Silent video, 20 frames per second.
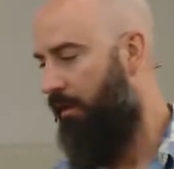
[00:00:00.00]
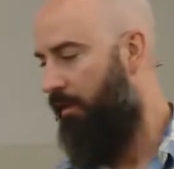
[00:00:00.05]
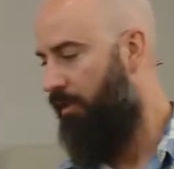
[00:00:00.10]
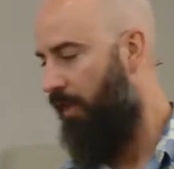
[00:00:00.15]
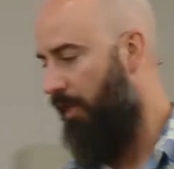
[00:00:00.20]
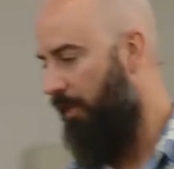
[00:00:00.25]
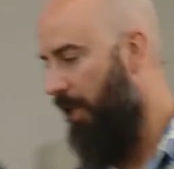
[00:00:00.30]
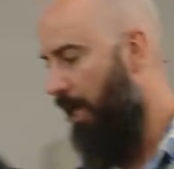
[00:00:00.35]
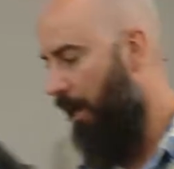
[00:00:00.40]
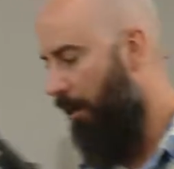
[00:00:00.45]

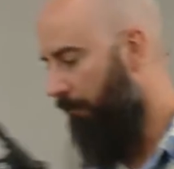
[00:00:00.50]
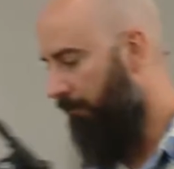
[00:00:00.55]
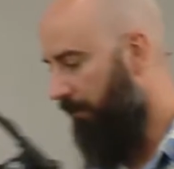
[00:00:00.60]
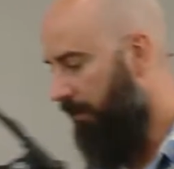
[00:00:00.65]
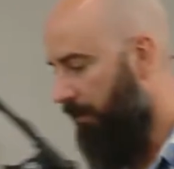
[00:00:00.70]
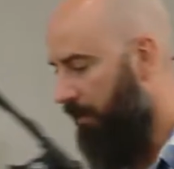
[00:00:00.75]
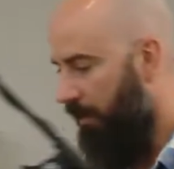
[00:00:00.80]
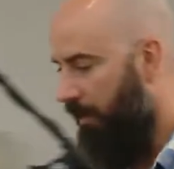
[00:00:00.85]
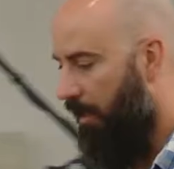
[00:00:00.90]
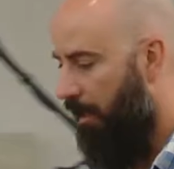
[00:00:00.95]
John
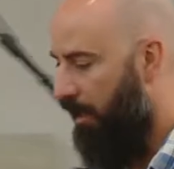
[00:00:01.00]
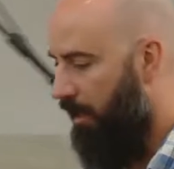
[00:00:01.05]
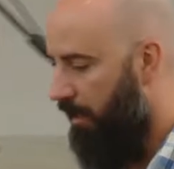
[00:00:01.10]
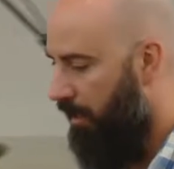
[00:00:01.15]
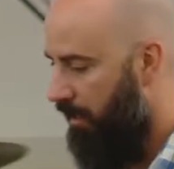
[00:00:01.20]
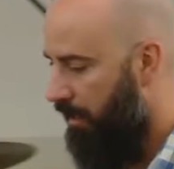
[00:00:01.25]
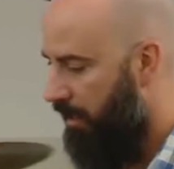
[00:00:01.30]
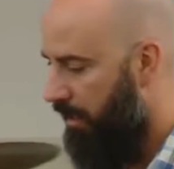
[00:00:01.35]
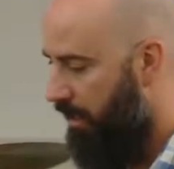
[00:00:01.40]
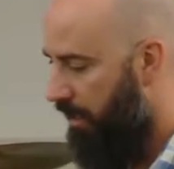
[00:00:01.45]
Calvin,
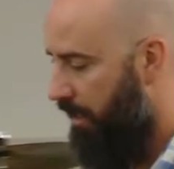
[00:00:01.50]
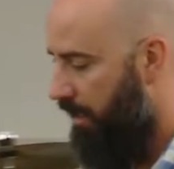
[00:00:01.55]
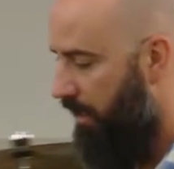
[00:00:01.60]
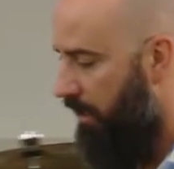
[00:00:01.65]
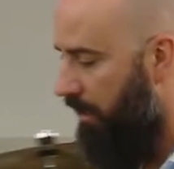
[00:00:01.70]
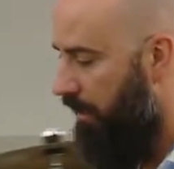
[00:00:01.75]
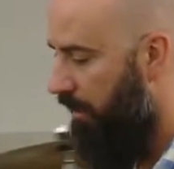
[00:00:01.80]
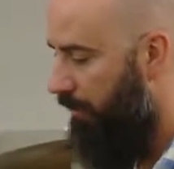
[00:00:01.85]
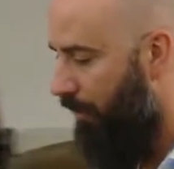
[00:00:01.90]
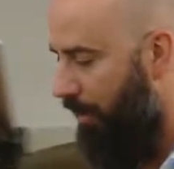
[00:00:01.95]
uh,
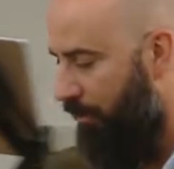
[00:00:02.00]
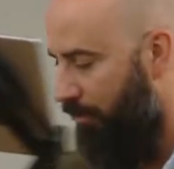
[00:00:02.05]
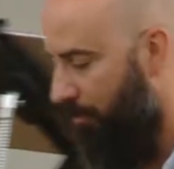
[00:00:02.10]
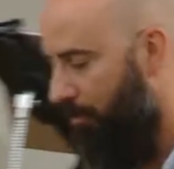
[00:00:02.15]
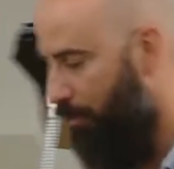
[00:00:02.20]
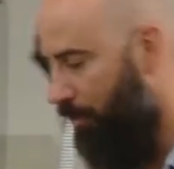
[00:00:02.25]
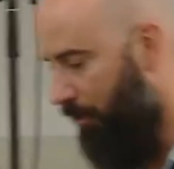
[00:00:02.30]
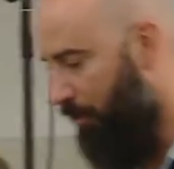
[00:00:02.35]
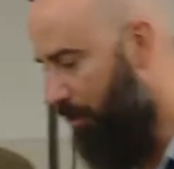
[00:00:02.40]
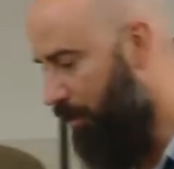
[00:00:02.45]
who I don't
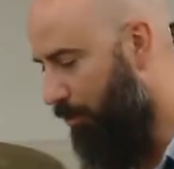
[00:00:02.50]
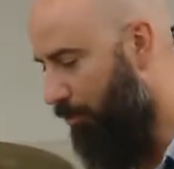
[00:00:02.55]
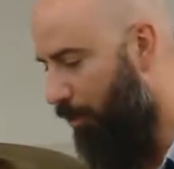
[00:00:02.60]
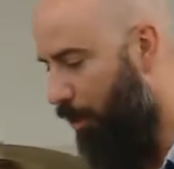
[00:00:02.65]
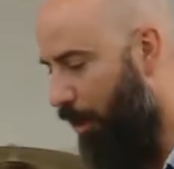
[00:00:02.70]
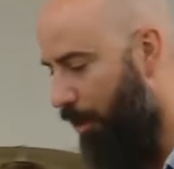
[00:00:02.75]
quote too